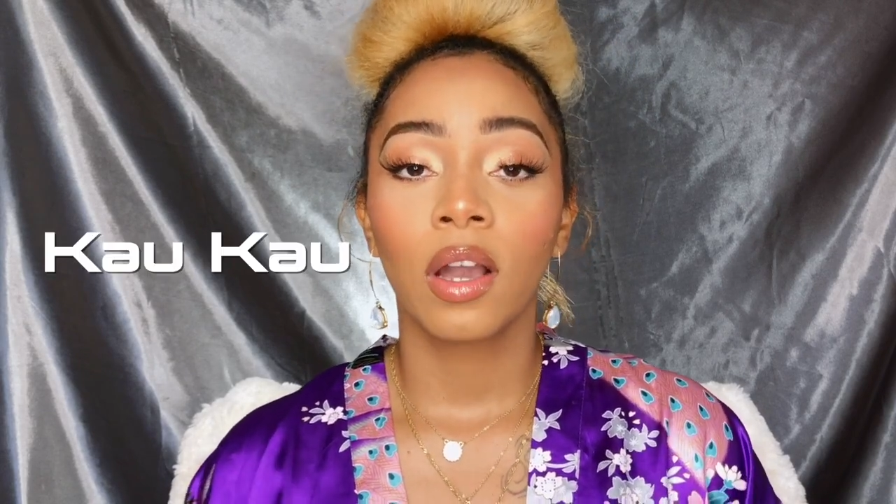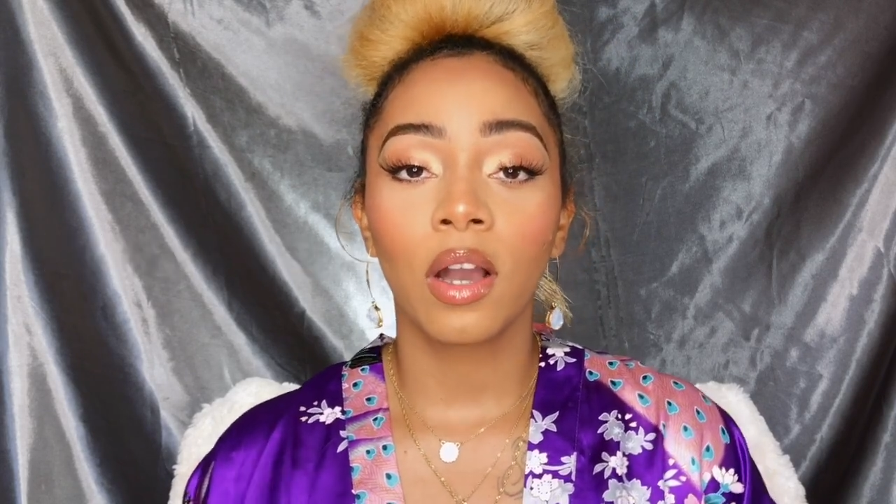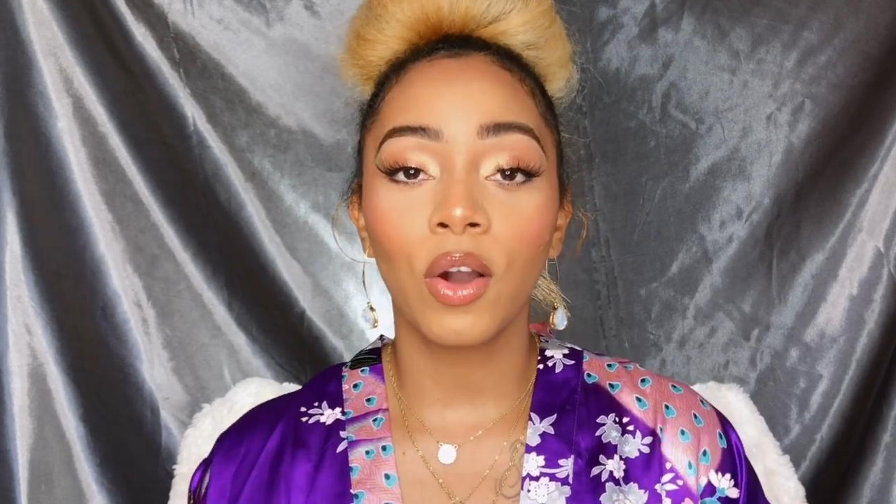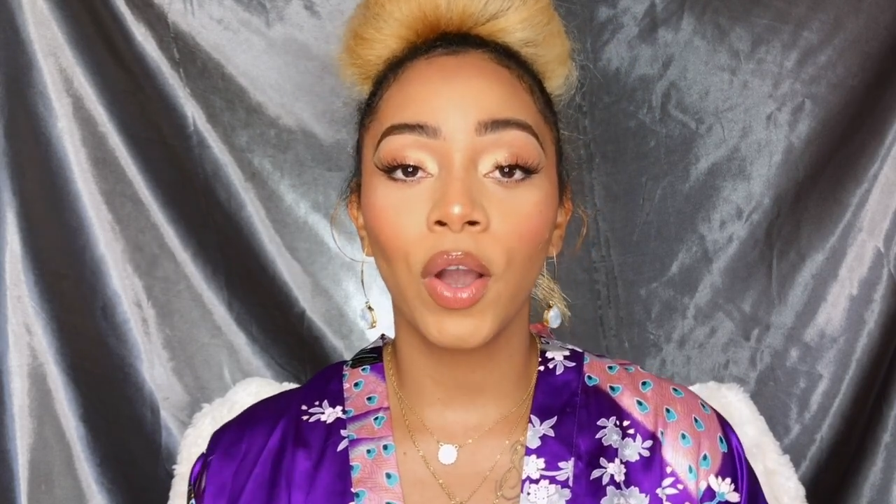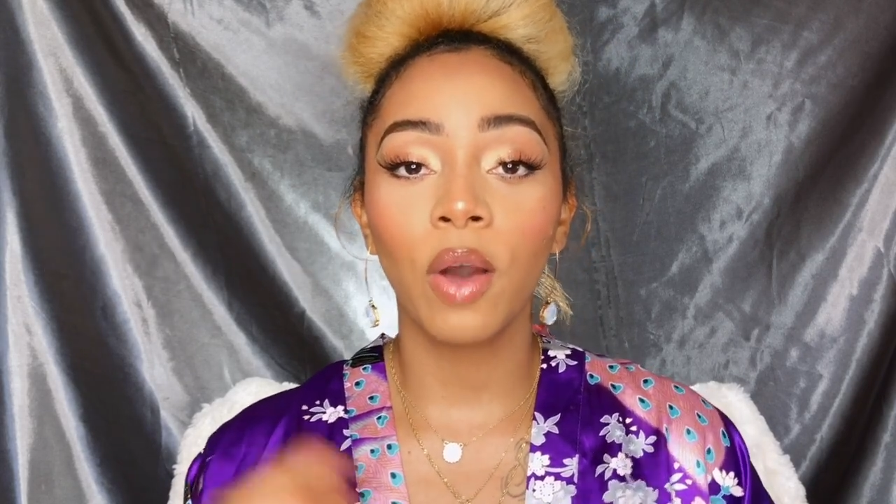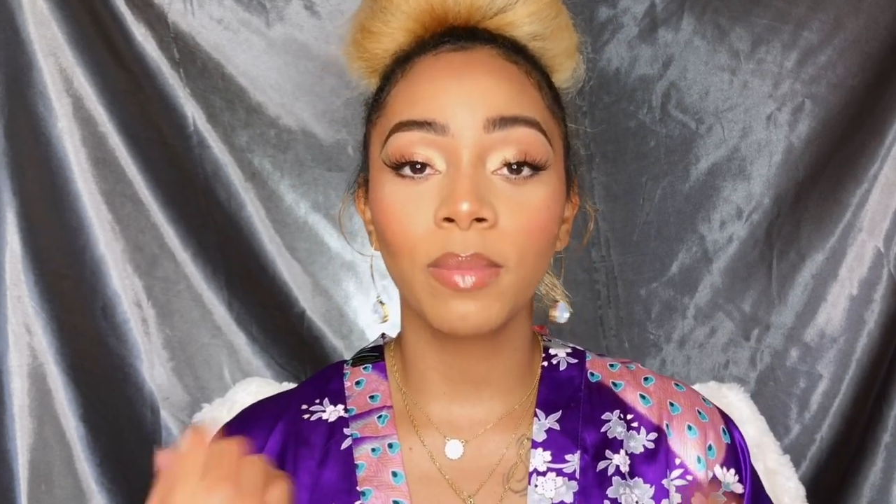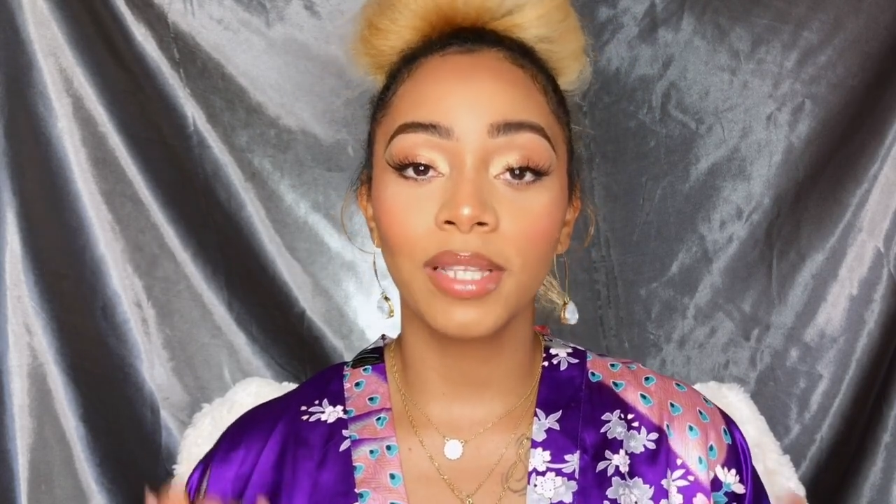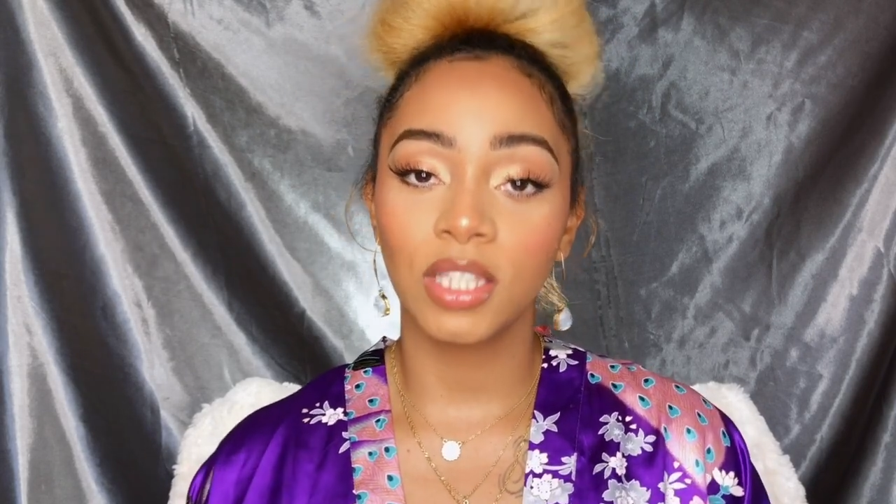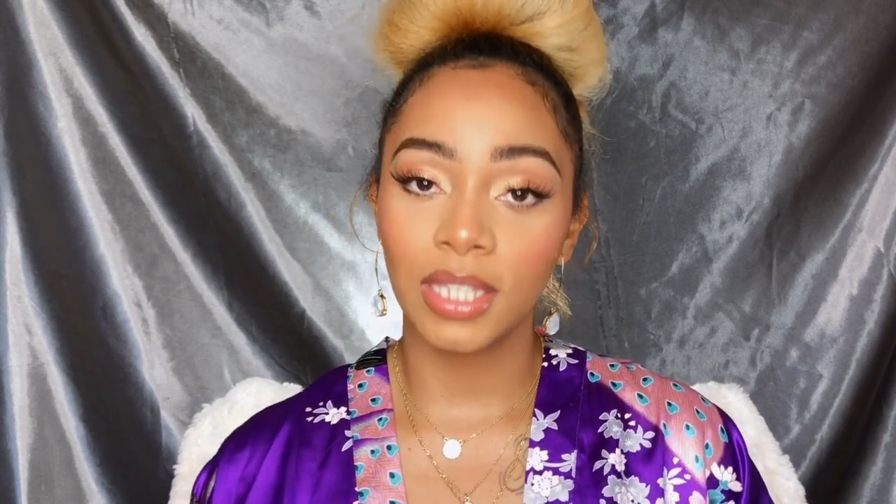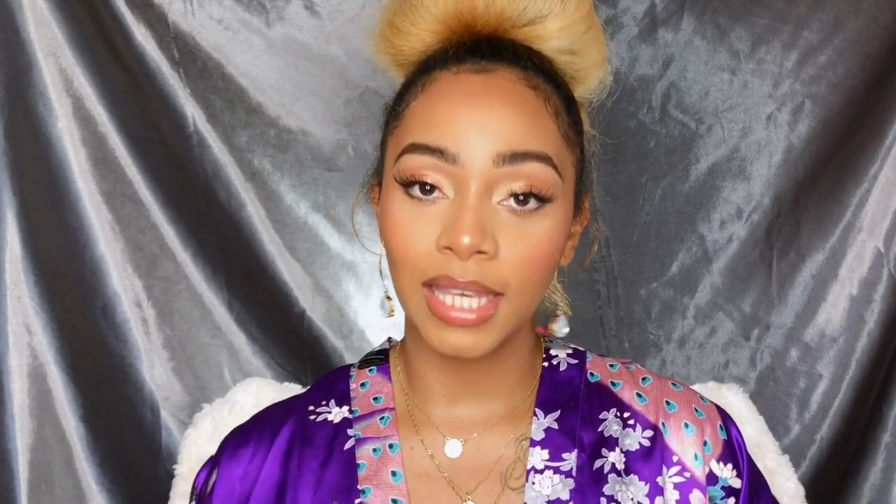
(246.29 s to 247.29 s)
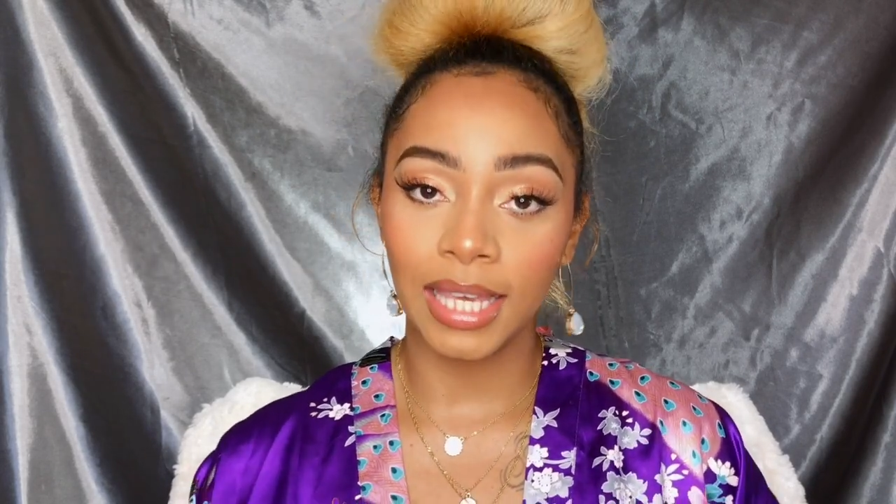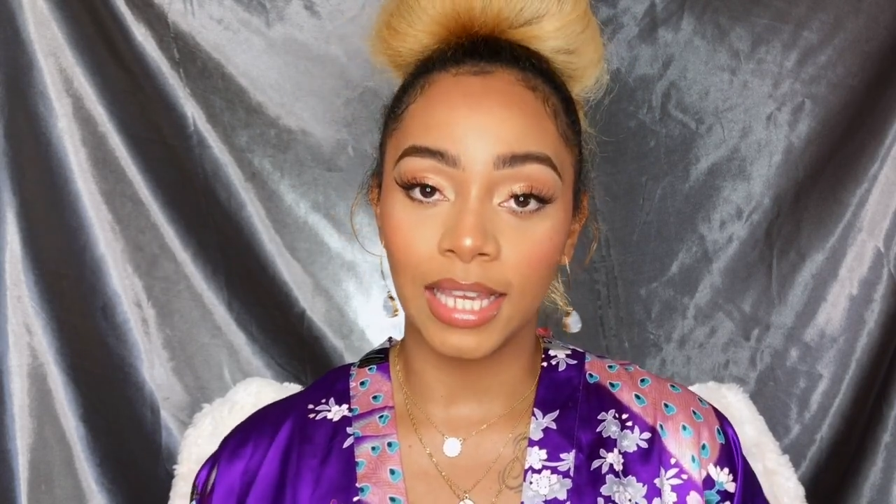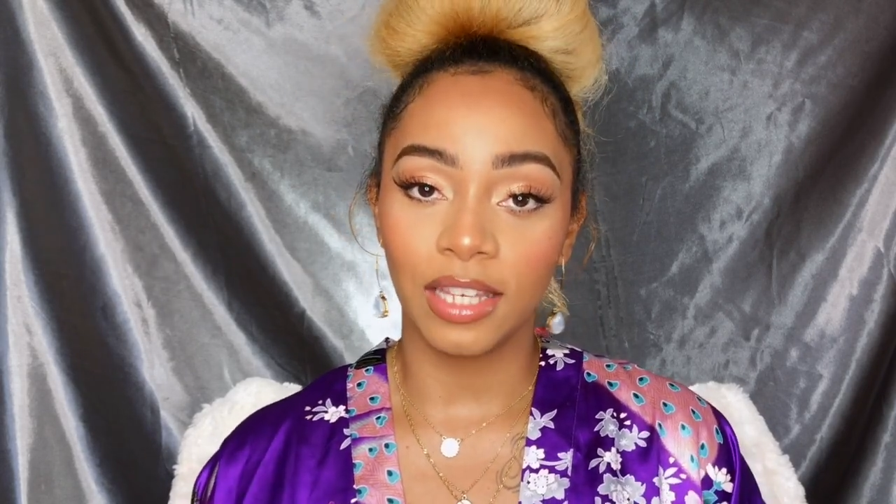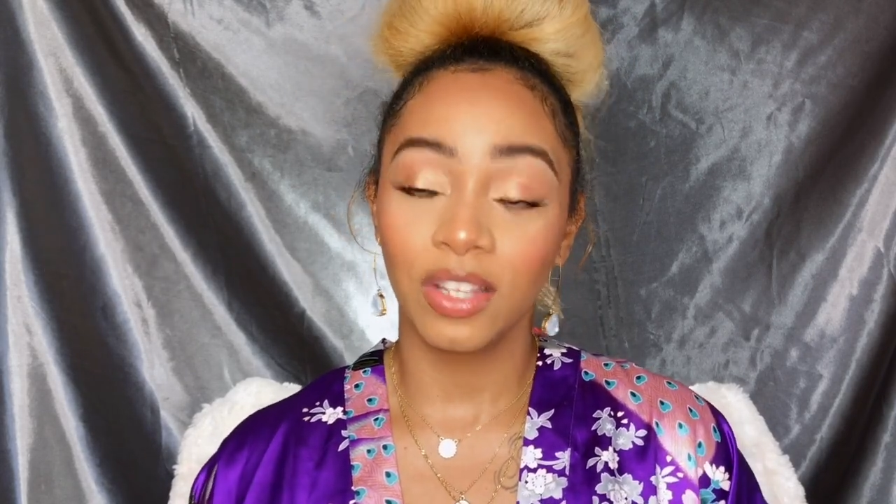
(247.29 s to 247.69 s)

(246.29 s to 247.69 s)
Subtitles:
Kaukau means to eat.